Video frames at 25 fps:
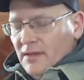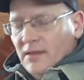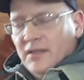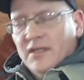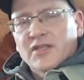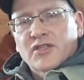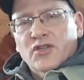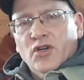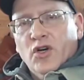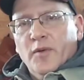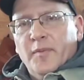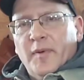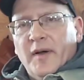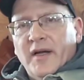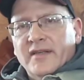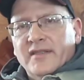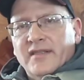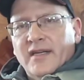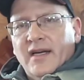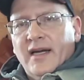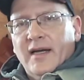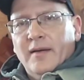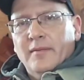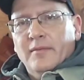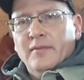show up on
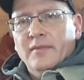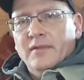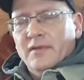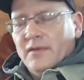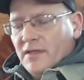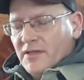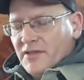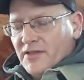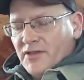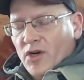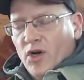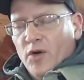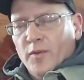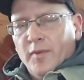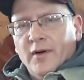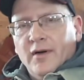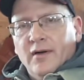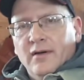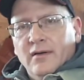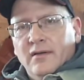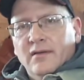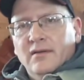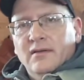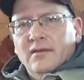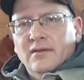time,
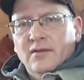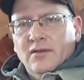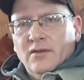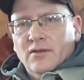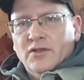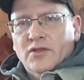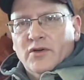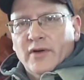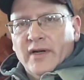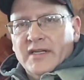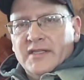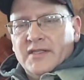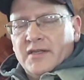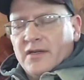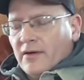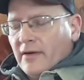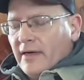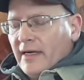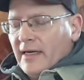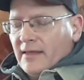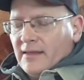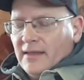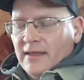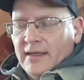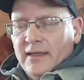sober, dressed
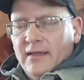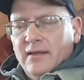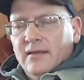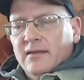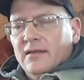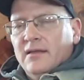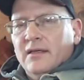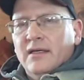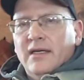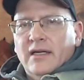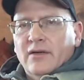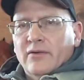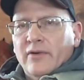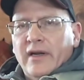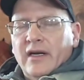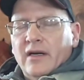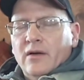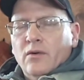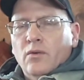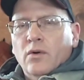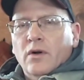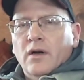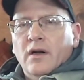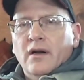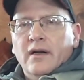correctly, and ready
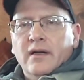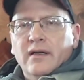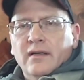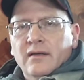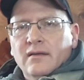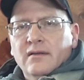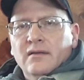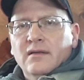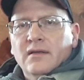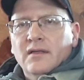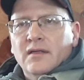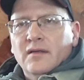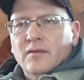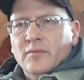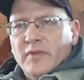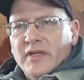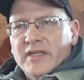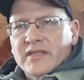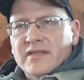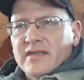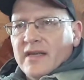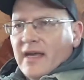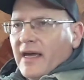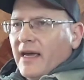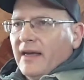to work, be
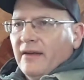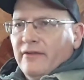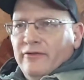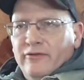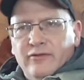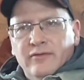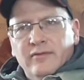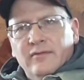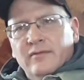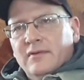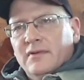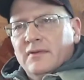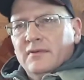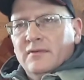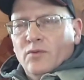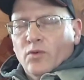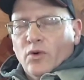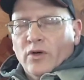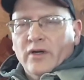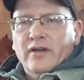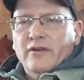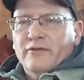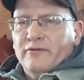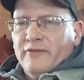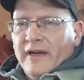safe,
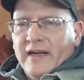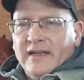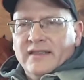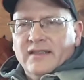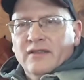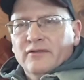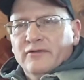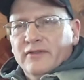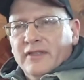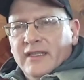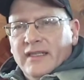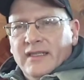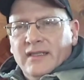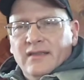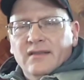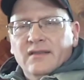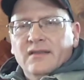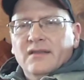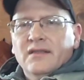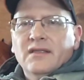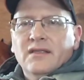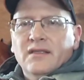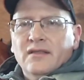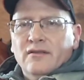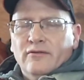work
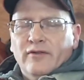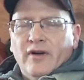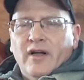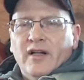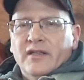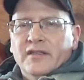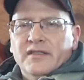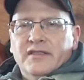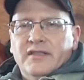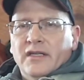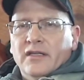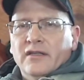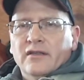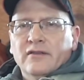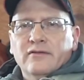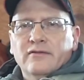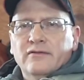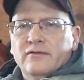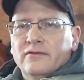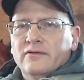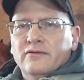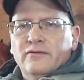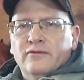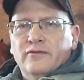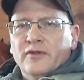effectively,
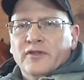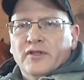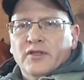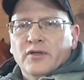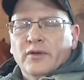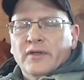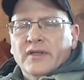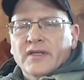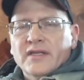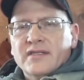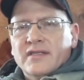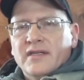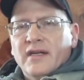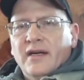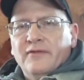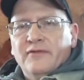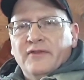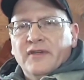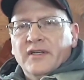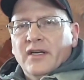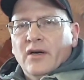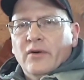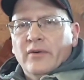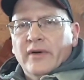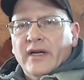volunteer for doing the stuff
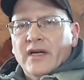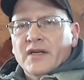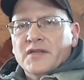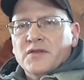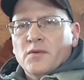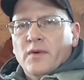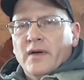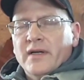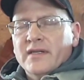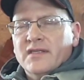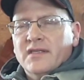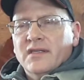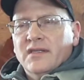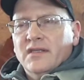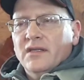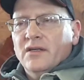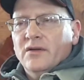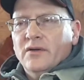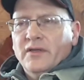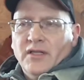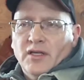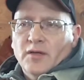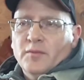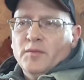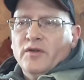that no one else wants to
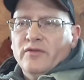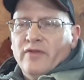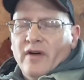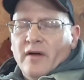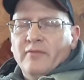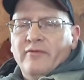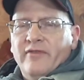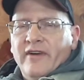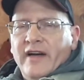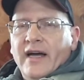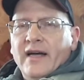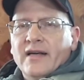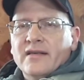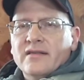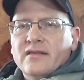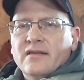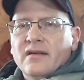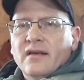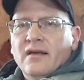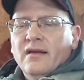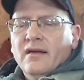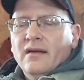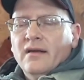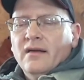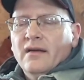do, and you'll move up fast.
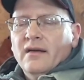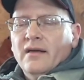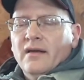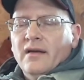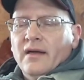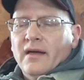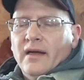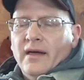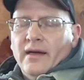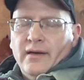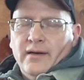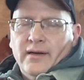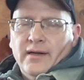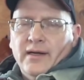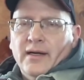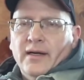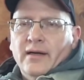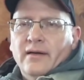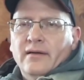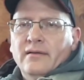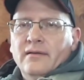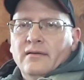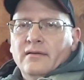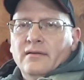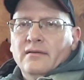And
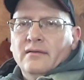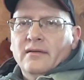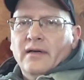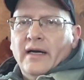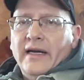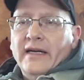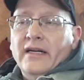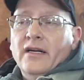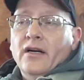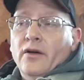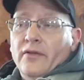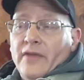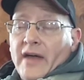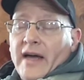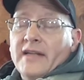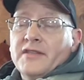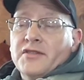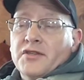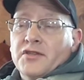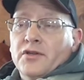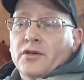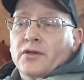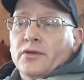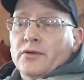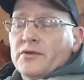I know
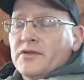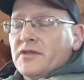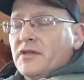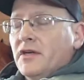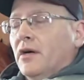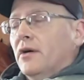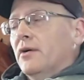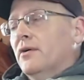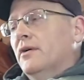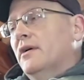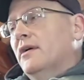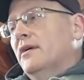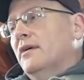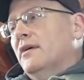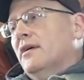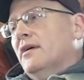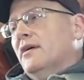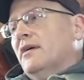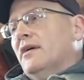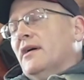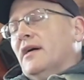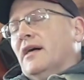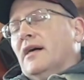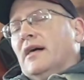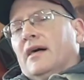that's true. So,
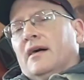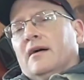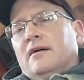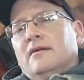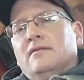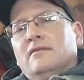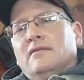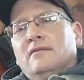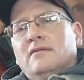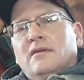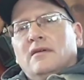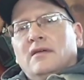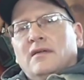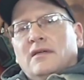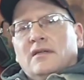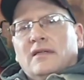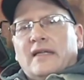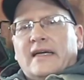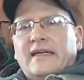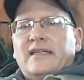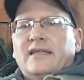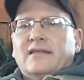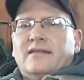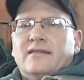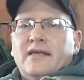
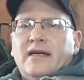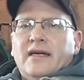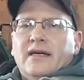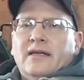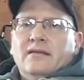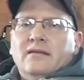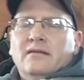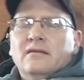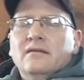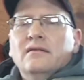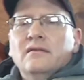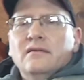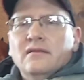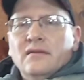like I said,